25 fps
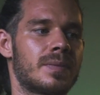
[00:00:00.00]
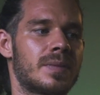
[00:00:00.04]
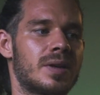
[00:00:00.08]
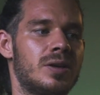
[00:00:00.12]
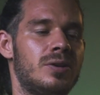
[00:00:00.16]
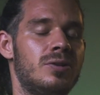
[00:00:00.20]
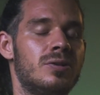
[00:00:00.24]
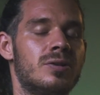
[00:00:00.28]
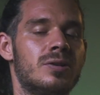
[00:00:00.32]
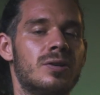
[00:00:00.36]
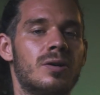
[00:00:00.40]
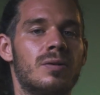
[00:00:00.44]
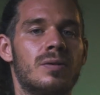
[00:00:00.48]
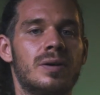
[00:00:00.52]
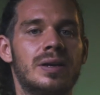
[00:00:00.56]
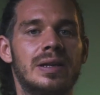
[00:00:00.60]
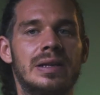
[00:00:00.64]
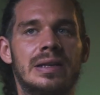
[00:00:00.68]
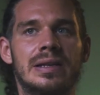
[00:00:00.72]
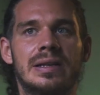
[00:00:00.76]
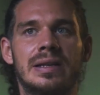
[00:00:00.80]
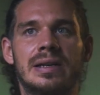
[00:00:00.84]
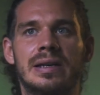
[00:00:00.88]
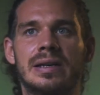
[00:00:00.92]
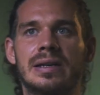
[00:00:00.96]
You know,
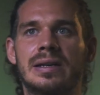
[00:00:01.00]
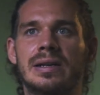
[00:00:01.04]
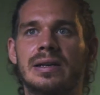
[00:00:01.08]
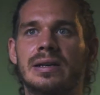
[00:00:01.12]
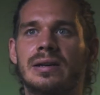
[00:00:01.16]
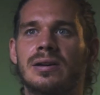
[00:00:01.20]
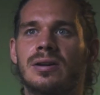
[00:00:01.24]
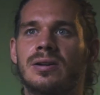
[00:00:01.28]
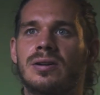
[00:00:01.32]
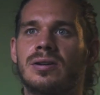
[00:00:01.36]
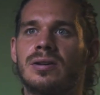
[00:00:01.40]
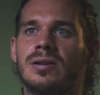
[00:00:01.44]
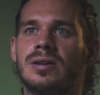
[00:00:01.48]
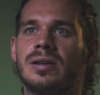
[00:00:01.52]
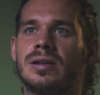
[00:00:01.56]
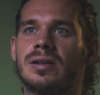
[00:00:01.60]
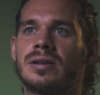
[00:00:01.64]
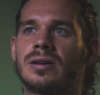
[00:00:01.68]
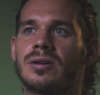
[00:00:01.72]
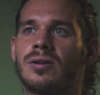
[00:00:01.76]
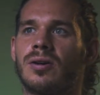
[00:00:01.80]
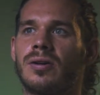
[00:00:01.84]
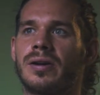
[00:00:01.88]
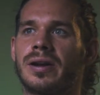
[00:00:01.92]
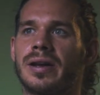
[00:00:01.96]

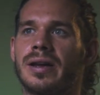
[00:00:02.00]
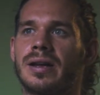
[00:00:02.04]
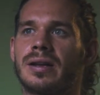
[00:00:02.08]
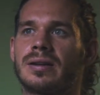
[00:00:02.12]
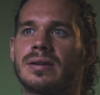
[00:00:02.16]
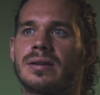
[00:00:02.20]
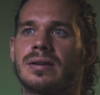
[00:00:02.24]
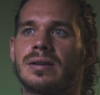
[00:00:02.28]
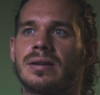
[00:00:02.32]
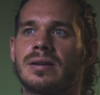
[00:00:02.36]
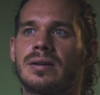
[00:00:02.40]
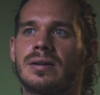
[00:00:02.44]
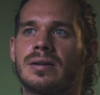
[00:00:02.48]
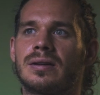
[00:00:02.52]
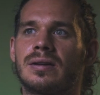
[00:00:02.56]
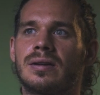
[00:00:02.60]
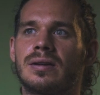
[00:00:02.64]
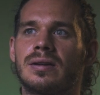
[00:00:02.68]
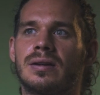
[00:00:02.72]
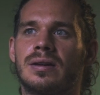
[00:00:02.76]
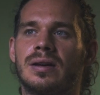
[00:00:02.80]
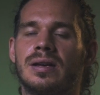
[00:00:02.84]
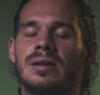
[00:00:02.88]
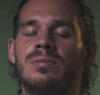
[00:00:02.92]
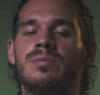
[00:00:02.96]
in Korean,
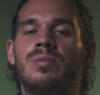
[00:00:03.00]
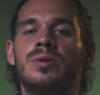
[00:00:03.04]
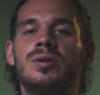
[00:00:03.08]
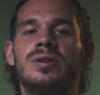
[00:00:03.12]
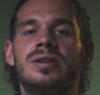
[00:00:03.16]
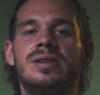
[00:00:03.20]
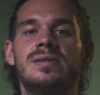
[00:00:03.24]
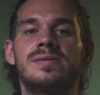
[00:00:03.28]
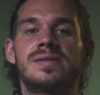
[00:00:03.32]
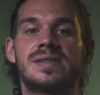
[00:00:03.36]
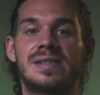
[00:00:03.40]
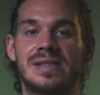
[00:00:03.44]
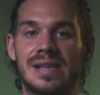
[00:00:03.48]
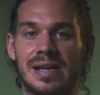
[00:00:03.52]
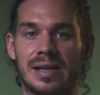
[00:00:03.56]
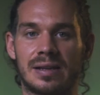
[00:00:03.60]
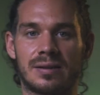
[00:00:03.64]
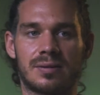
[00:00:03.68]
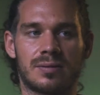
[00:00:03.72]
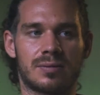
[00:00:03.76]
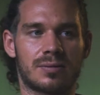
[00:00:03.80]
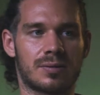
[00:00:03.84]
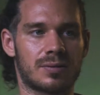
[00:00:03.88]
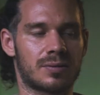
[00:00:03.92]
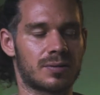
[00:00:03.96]
in Buddhism,
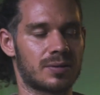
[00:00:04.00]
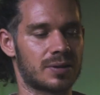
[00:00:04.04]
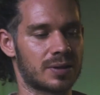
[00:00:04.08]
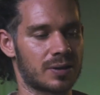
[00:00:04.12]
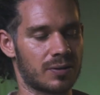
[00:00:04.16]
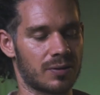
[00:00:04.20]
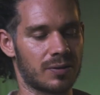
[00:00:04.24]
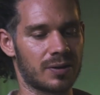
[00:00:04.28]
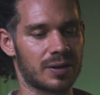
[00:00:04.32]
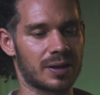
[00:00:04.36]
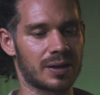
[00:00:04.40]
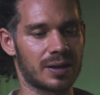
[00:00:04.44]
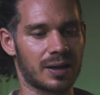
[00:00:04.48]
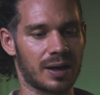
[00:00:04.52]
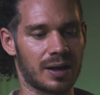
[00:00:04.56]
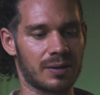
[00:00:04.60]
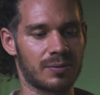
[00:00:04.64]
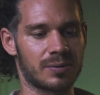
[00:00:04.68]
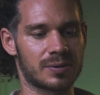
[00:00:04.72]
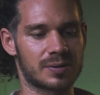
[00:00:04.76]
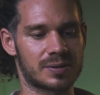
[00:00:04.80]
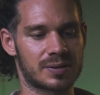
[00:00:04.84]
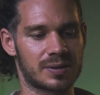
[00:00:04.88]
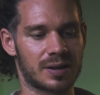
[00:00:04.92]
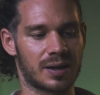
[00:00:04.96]
Zen, not only Korean.
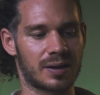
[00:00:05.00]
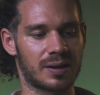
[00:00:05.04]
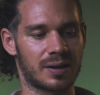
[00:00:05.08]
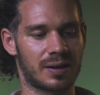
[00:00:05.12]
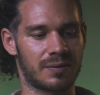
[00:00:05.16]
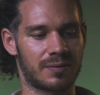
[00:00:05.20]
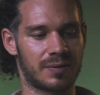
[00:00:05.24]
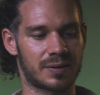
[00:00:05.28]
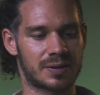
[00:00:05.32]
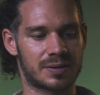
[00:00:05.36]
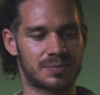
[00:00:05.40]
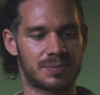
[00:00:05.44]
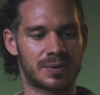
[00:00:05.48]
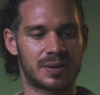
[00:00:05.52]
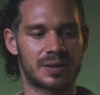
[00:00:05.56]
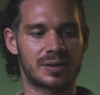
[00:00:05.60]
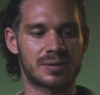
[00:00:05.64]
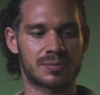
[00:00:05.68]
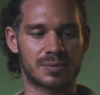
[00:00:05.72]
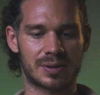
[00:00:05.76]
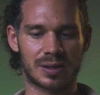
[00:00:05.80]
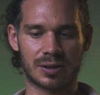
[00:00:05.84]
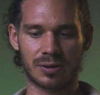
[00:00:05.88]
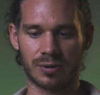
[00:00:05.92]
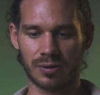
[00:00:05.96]
I have experience
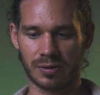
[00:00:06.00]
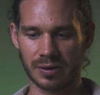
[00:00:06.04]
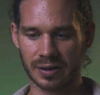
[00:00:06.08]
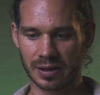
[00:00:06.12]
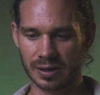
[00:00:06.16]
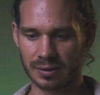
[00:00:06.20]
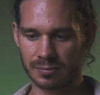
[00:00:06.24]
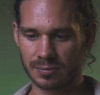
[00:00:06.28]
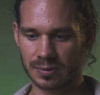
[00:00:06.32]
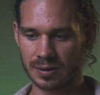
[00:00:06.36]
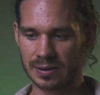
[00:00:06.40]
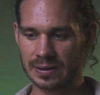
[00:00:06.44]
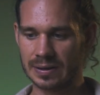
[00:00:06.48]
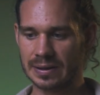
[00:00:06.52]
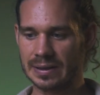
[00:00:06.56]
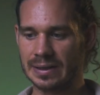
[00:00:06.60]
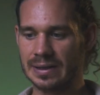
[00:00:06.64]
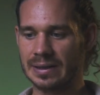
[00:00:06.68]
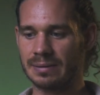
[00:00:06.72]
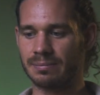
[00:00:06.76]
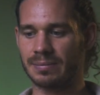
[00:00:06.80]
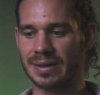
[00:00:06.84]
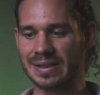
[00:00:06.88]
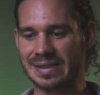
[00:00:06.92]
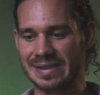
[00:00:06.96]
with the Korean one,
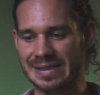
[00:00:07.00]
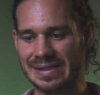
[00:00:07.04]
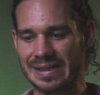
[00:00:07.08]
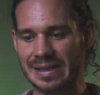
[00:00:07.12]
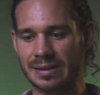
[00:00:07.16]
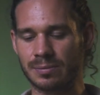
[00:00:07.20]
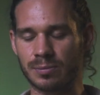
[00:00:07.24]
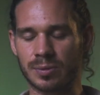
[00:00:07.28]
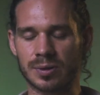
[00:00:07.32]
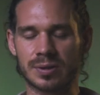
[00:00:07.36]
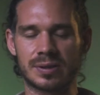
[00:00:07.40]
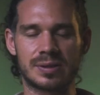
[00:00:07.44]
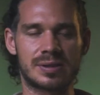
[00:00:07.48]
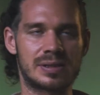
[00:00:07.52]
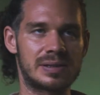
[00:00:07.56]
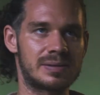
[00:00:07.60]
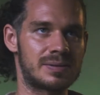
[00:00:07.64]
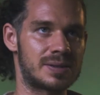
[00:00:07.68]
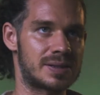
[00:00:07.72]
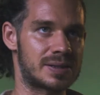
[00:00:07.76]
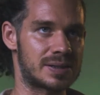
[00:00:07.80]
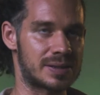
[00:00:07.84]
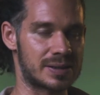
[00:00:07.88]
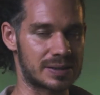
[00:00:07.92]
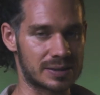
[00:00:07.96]
but Zen Buddhism
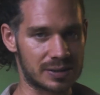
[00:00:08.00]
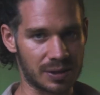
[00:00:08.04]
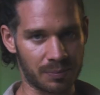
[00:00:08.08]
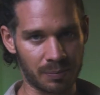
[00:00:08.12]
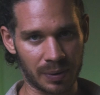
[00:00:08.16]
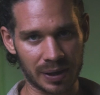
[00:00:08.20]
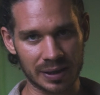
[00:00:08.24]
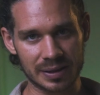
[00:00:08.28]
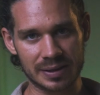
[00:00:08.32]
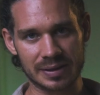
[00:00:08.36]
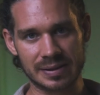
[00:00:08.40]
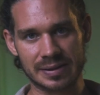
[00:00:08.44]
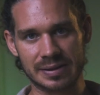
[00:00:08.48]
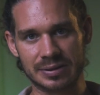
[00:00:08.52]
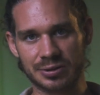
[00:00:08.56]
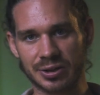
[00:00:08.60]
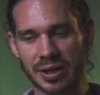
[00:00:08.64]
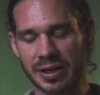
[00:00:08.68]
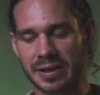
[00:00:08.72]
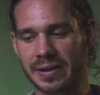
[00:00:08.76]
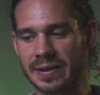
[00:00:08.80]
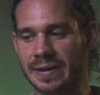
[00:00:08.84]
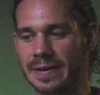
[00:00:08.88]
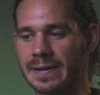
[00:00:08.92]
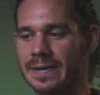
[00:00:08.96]
is in Japan, is in
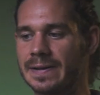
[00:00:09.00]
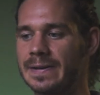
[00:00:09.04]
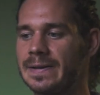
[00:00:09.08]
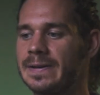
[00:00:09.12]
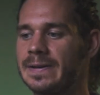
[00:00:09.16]
China.